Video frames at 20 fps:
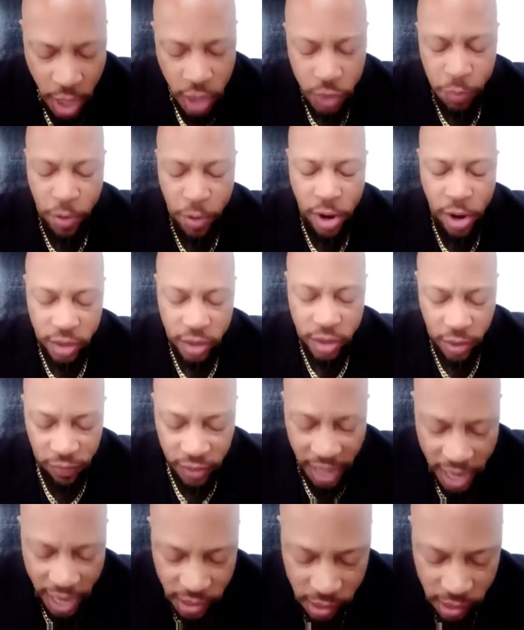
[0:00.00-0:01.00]
spirits of
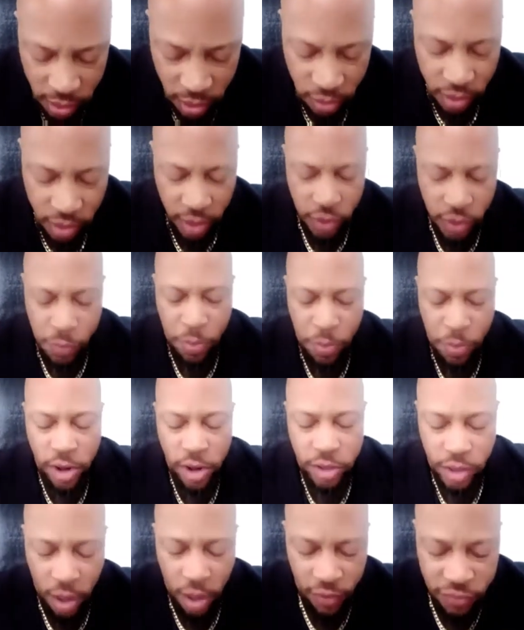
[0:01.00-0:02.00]
laziness, and
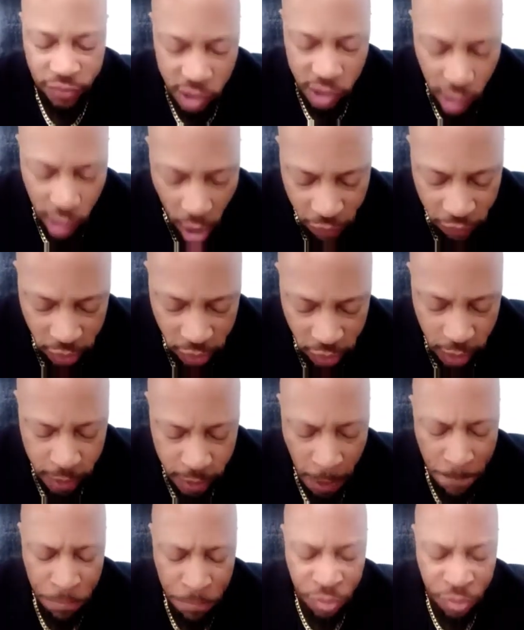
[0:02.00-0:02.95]
spirits of slothfulness.